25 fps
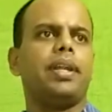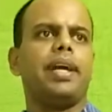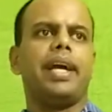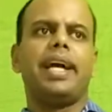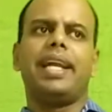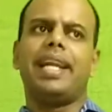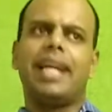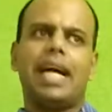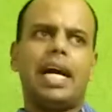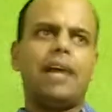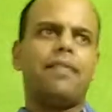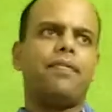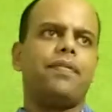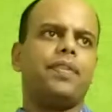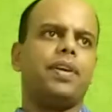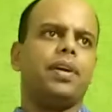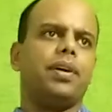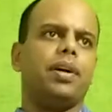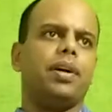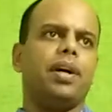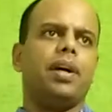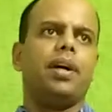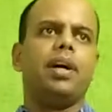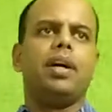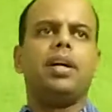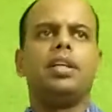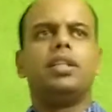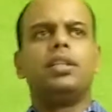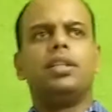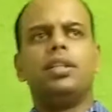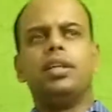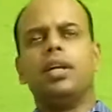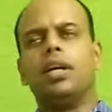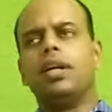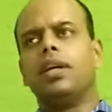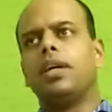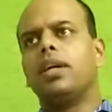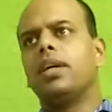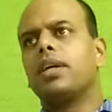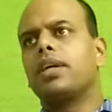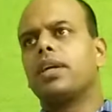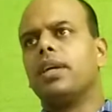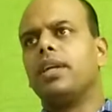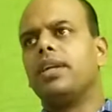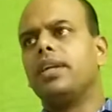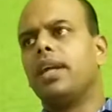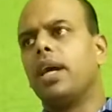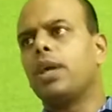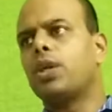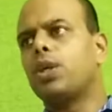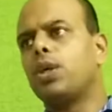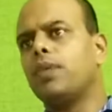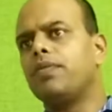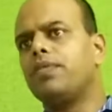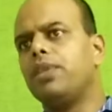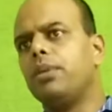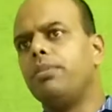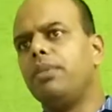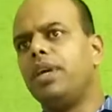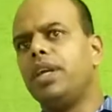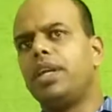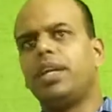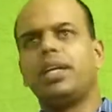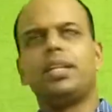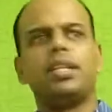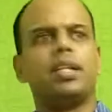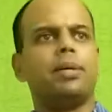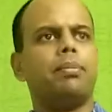and after the conduct of the meeting,